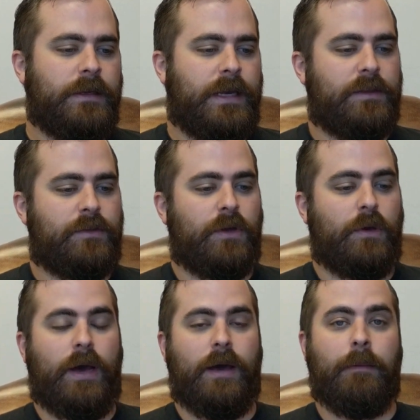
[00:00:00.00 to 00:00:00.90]
And
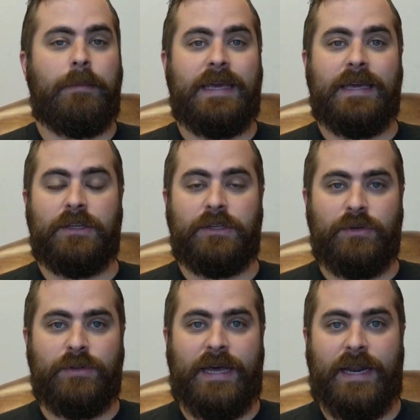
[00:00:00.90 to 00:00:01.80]
so I began to
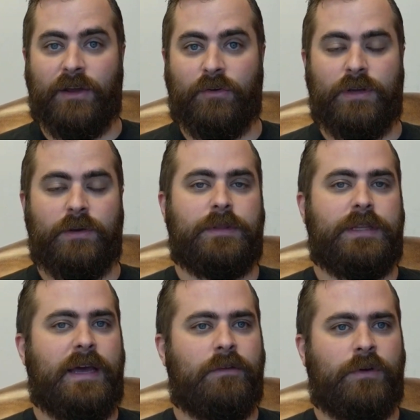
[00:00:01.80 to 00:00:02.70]
do that. I agreed with
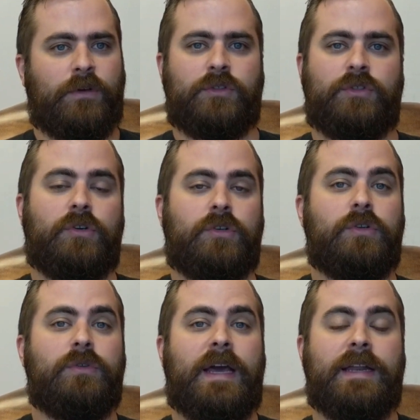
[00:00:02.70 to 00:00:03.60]
that and felt stirred to
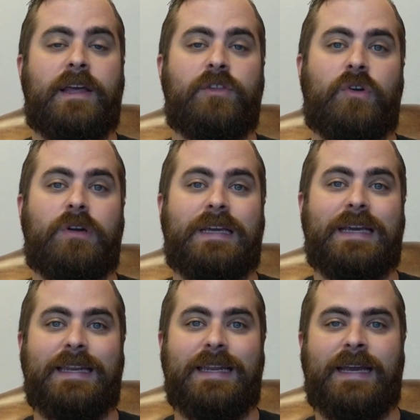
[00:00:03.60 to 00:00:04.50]
do that. And I started
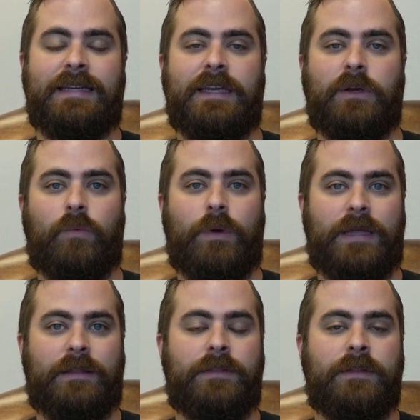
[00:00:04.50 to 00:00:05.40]
connecting
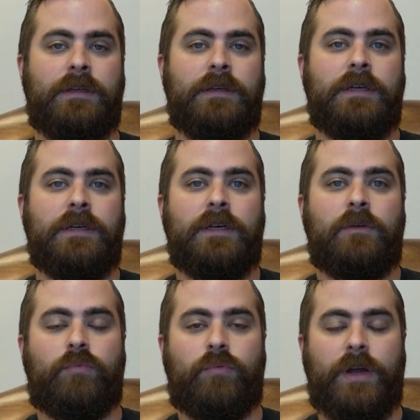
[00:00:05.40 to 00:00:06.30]
with
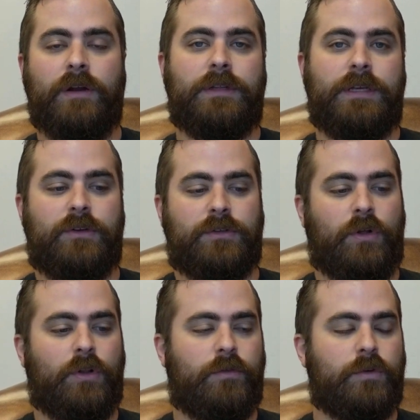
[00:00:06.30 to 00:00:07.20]
prayer leaders
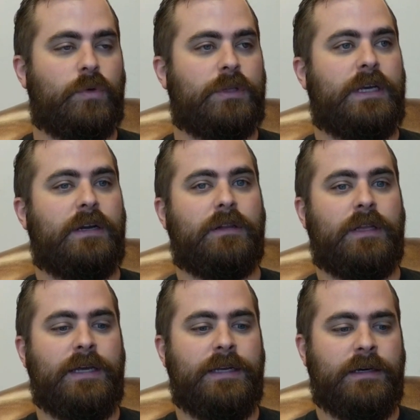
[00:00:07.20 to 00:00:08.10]
all over North
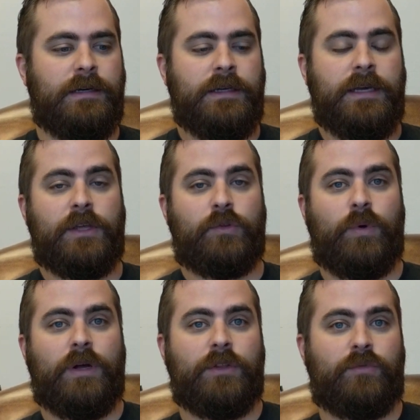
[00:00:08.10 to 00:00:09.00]
Carolina, as
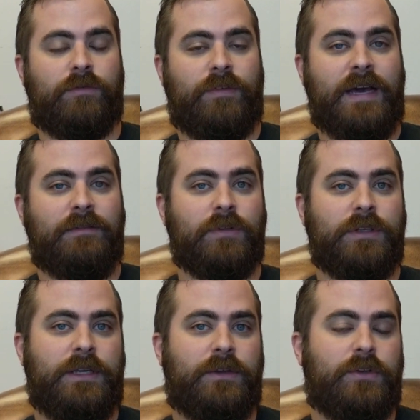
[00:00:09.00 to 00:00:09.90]
well as revival
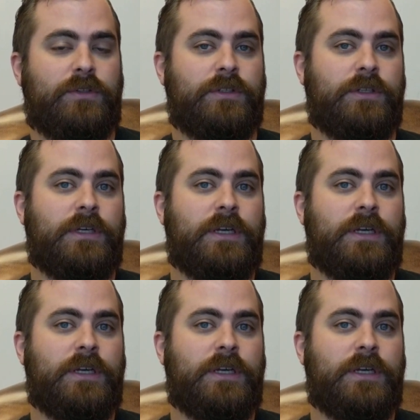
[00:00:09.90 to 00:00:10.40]
leaders.